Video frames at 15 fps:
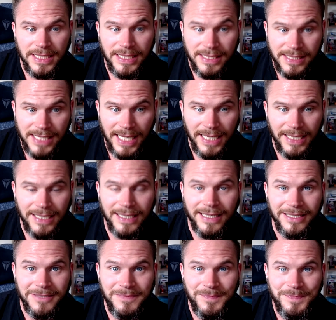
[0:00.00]

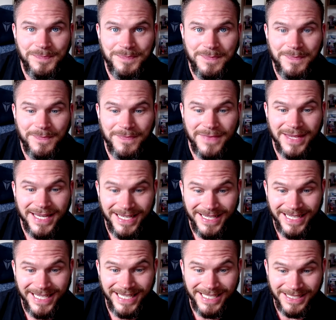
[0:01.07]
Exactly it
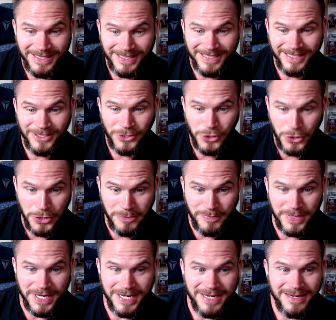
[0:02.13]
it could have
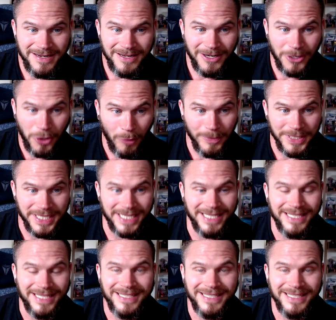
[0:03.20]
been a comedy,